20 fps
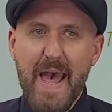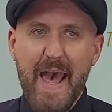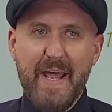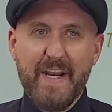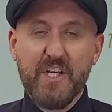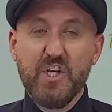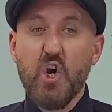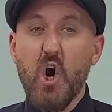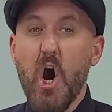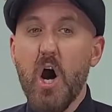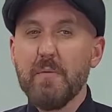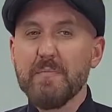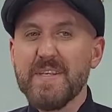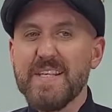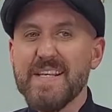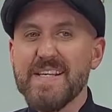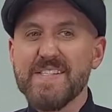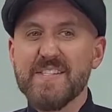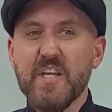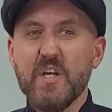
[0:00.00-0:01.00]
at a
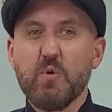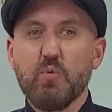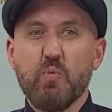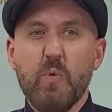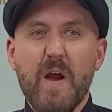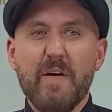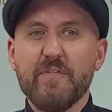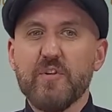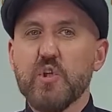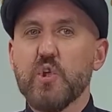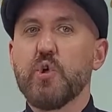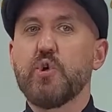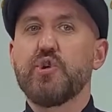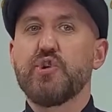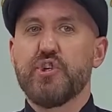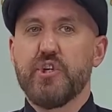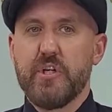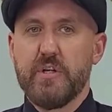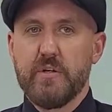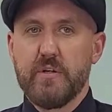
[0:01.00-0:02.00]
communistic
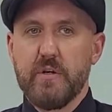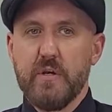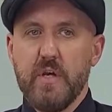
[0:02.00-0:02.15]
revolution.